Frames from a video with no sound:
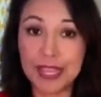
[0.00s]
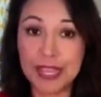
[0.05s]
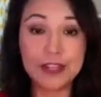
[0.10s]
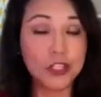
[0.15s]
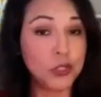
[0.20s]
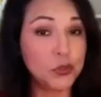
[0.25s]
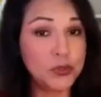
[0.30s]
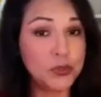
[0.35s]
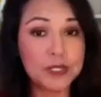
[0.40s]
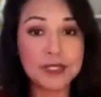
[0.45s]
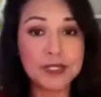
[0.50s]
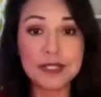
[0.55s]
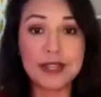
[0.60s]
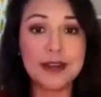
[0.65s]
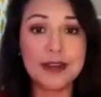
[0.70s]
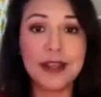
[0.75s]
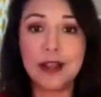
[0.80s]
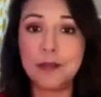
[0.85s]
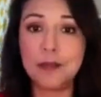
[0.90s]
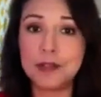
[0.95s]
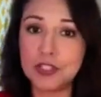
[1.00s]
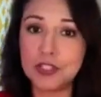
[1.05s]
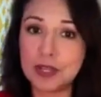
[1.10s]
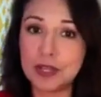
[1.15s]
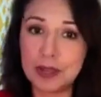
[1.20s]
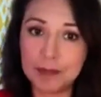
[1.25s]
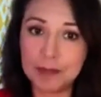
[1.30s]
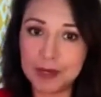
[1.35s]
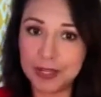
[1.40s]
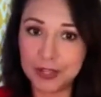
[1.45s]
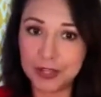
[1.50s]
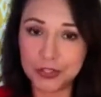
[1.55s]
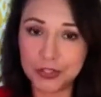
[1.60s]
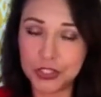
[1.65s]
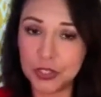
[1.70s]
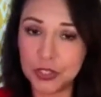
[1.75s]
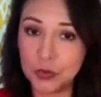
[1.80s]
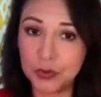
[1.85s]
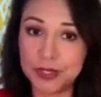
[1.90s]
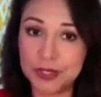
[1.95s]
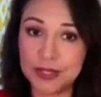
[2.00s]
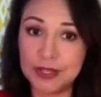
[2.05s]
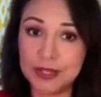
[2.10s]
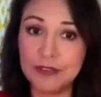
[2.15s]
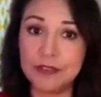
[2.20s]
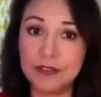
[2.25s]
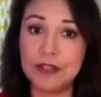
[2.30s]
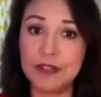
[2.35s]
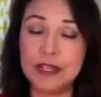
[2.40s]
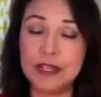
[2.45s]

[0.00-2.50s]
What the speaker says: And you decide how much time and energy you want to give